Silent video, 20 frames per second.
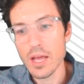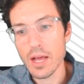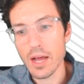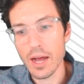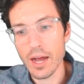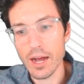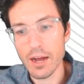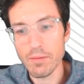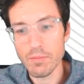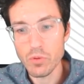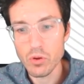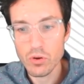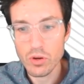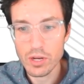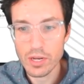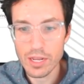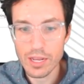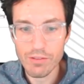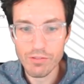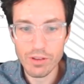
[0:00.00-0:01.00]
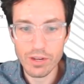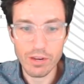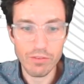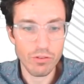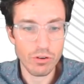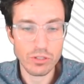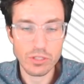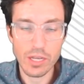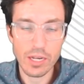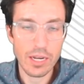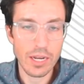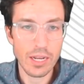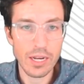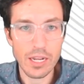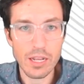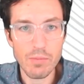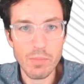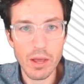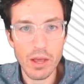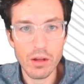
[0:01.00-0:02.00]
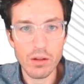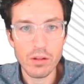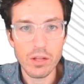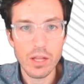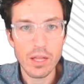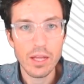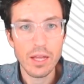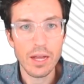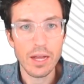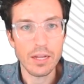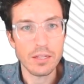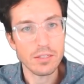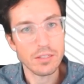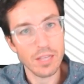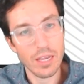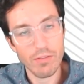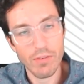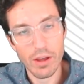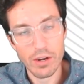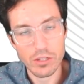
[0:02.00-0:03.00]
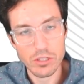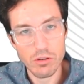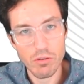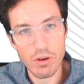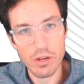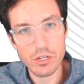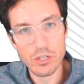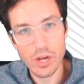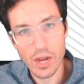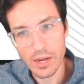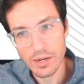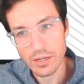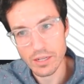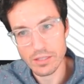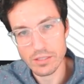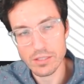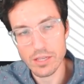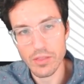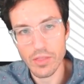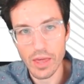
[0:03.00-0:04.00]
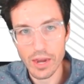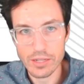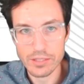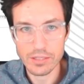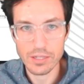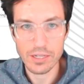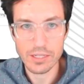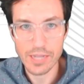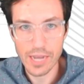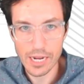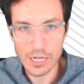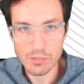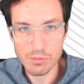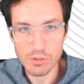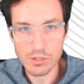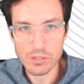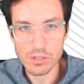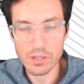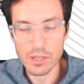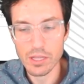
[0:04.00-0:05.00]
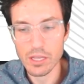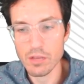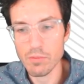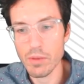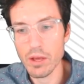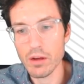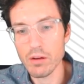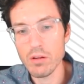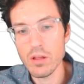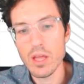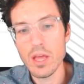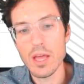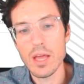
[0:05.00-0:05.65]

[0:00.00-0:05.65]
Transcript: Um, you could even, if you're sending an email, uh, save out a screenshot and send that as an attachment to the email.